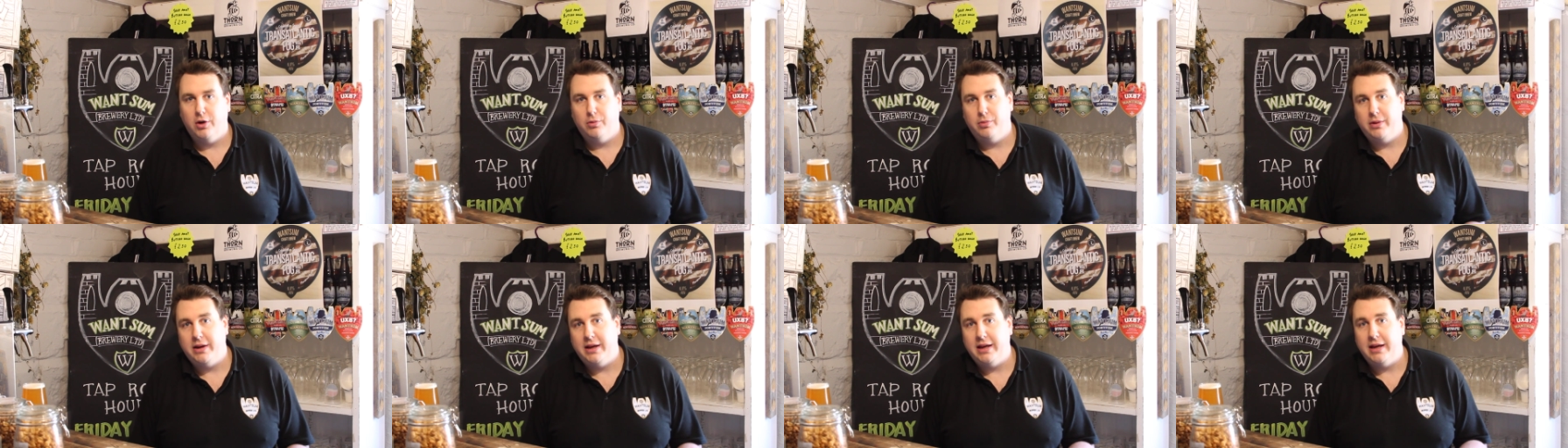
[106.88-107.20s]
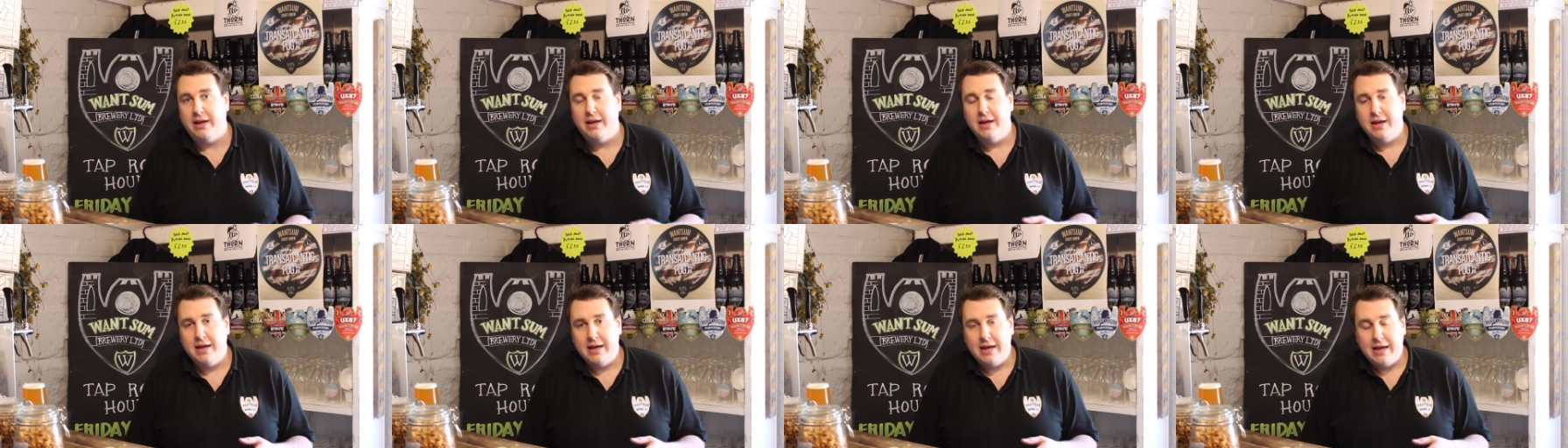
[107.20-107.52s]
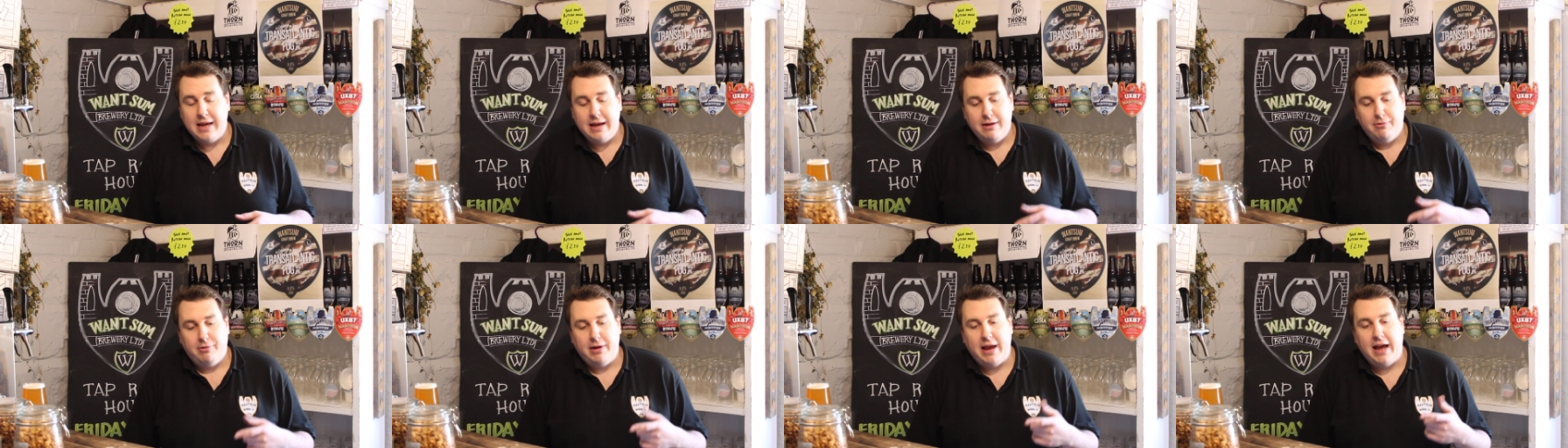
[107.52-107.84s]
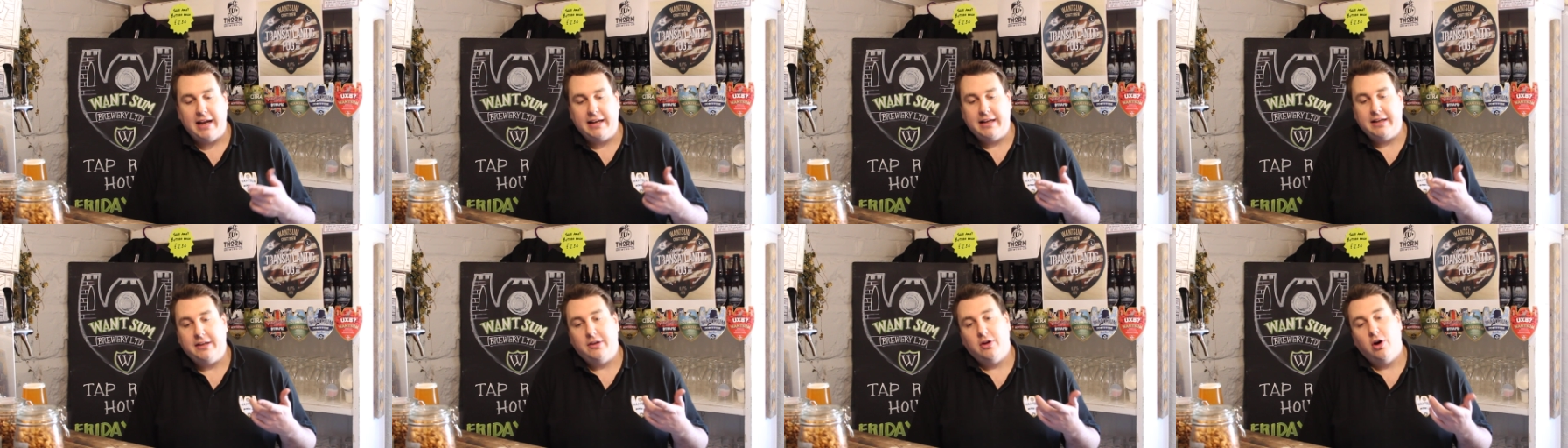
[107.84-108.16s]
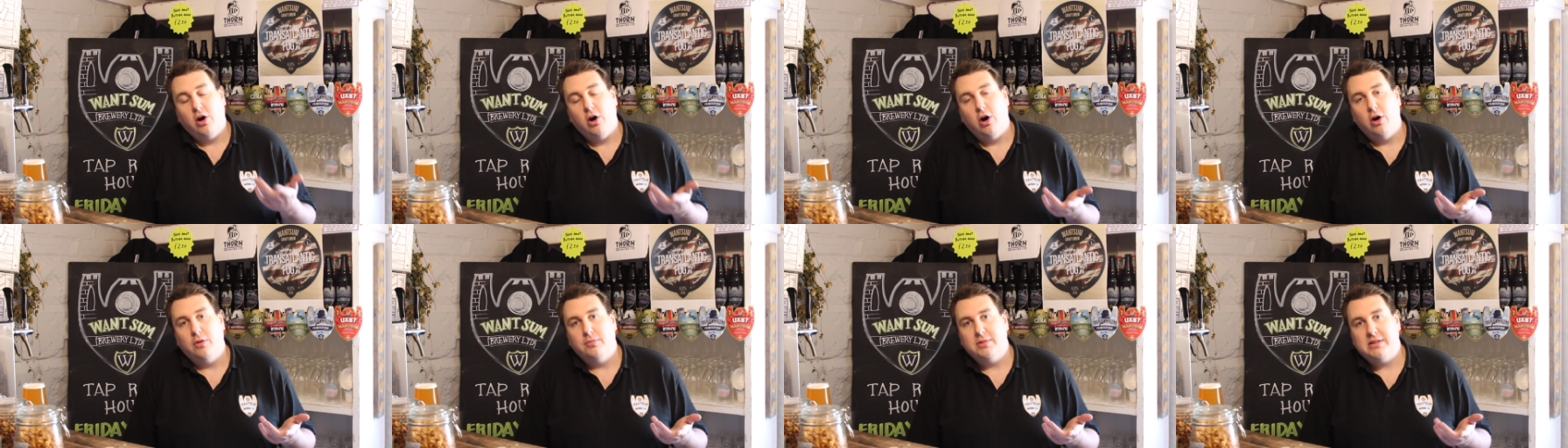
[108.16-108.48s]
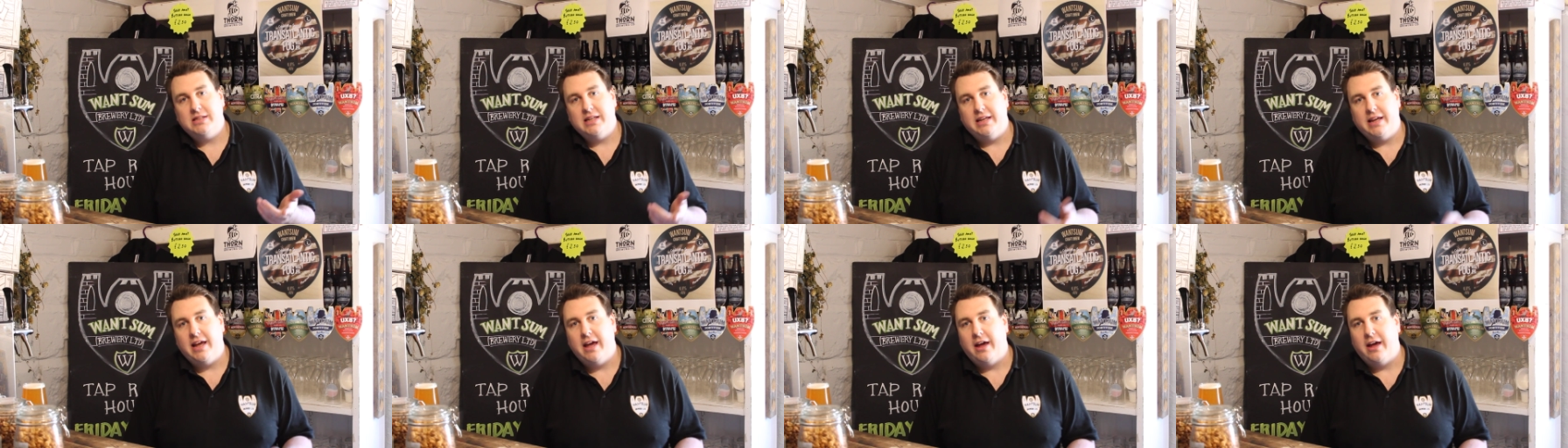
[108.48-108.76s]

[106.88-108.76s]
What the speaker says: We added the hops